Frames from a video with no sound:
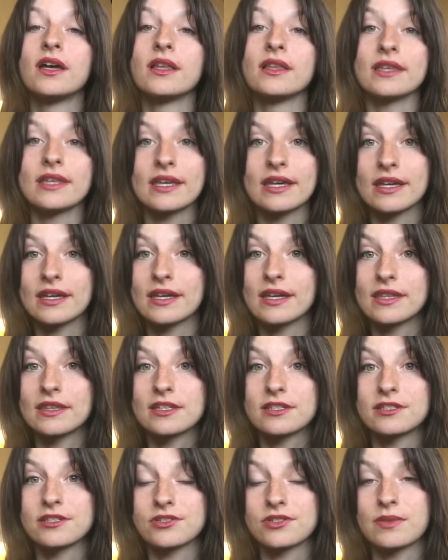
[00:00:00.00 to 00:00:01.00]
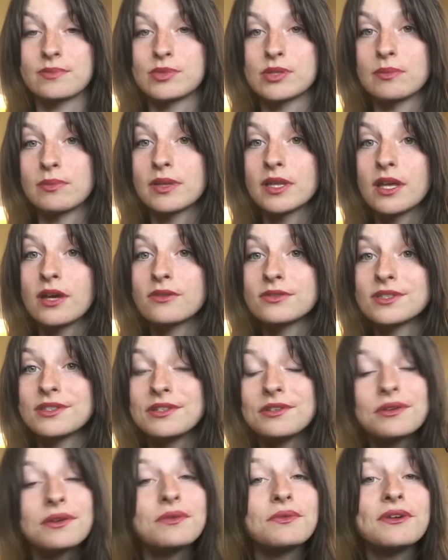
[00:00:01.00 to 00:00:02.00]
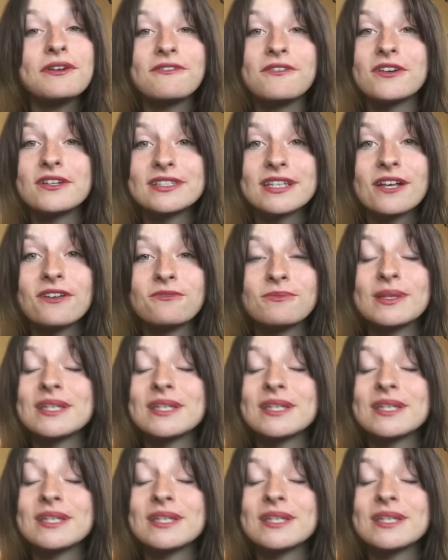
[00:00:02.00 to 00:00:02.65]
link in the description below so you can read for yourself,